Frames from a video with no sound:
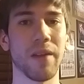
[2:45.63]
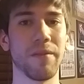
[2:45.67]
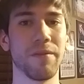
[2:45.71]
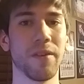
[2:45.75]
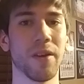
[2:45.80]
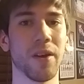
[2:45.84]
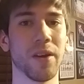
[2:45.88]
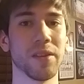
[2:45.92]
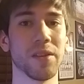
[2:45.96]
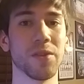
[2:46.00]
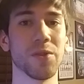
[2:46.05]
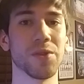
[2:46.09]
I
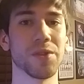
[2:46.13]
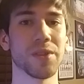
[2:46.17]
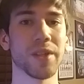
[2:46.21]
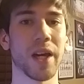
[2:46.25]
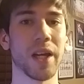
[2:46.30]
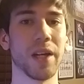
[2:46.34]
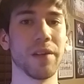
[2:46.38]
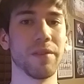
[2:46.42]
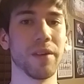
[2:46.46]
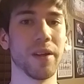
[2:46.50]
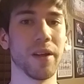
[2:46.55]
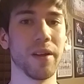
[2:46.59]
feel like this was
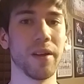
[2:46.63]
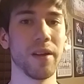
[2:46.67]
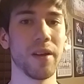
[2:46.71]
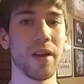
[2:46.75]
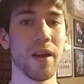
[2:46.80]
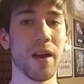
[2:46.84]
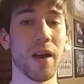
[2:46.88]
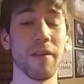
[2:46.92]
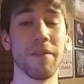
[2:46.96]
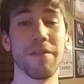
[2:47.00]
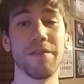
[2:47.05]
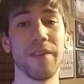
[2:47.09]
kind of
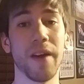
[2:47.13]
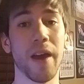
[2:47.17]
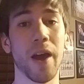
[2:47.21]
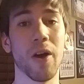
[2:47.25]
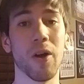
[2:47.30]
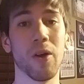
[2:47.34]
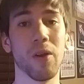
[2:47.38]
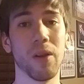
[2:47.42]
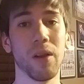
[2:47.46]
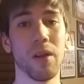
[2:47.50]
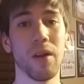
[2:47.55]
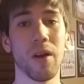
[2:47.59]
a
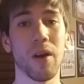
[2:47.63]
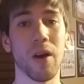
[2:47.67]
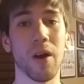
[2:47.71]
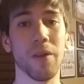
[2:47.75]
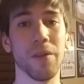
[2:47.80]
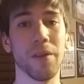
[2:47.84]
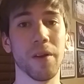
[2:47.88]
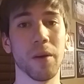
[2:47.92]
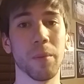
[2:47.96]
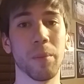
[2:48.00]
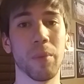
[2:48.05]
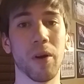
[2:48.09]
fail
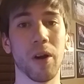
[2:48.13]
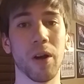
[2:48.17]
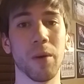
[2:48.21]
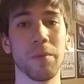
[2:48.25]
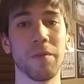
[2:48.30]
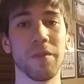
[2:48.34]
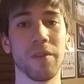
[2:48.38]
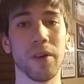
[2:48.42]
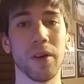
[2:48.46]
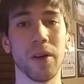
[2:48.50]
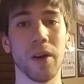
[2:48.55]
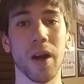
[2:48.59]
on their part
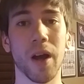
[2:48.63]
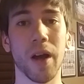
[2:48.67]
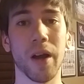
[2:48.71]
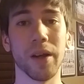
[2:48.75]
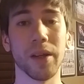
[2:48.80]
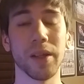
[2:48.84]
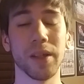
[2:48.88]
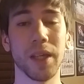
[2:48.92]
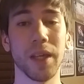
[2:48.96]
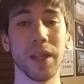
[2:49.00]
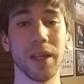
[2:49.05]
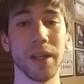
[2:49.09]

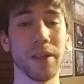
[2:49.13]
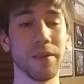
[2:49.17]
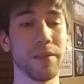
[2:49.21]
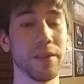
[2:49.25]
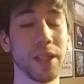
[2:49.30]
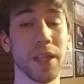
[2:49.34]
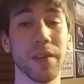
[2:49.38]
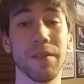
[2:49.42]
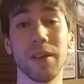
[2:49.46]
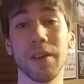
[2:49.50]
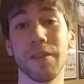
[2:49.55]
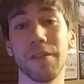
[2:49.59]
for
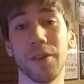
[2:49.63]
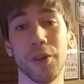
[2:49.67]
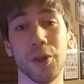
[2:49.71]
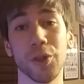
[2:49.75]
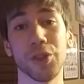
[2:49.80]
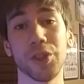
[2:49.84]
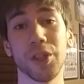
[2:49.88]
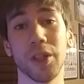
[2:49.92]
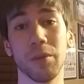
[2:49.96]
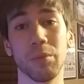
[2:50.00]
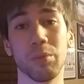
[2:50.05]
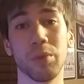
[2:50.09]
giving a
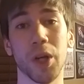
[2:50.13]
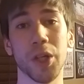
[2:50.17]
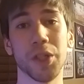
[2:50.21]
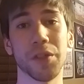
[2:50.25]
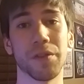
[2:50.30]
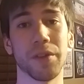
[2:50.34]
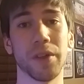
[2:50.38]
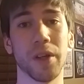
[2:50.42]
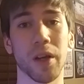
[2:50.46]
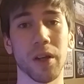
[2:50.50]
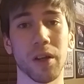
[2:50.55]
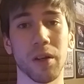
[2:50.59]
first good
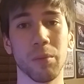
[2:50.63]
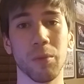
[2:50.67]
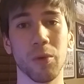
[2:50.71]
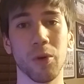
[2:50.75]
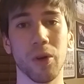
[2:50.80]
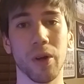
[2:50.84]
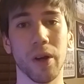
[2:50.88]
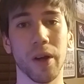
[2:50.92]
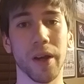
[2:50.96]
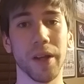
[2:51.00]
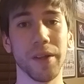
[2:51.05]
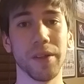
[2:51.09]
impression for
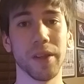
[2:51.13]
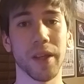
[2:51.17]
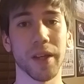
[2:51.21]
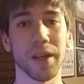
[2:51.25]
Nakamura.